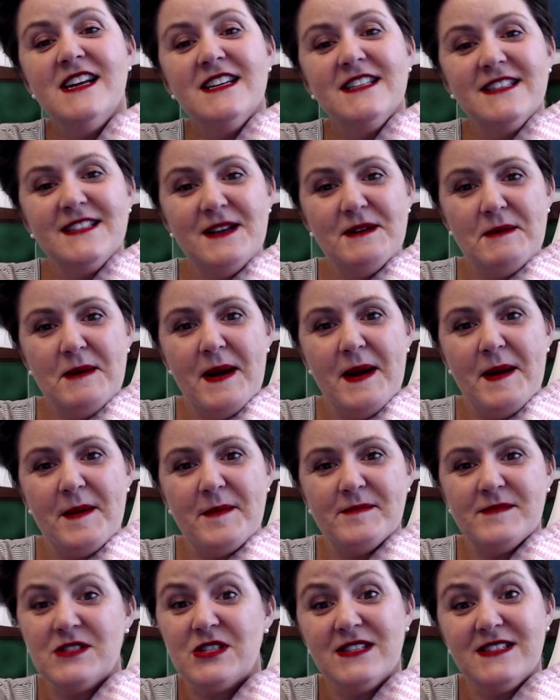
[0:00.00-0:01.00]
So
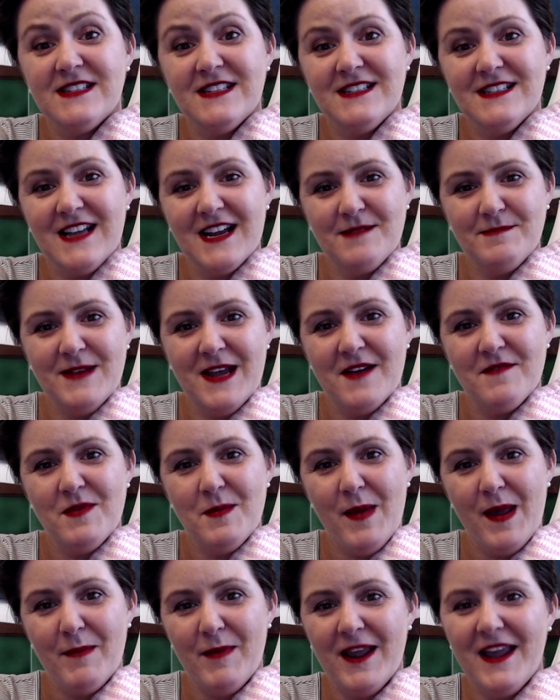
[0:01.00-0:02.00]
just in time to have the
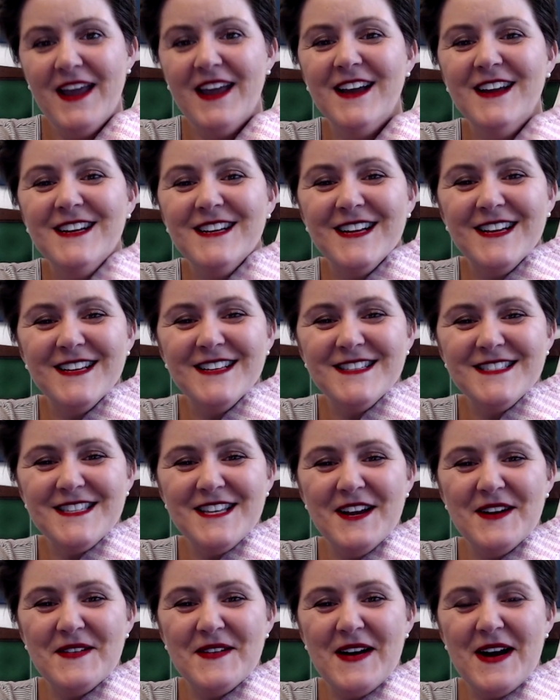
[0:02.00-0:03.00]
baby.
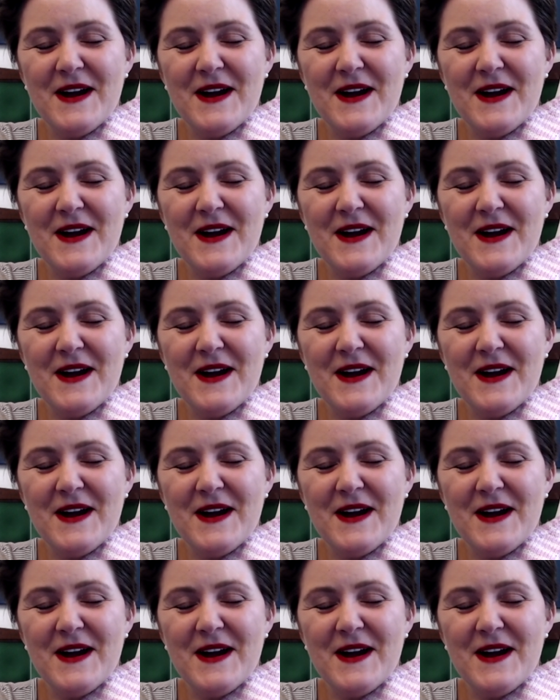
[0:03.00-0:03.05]
So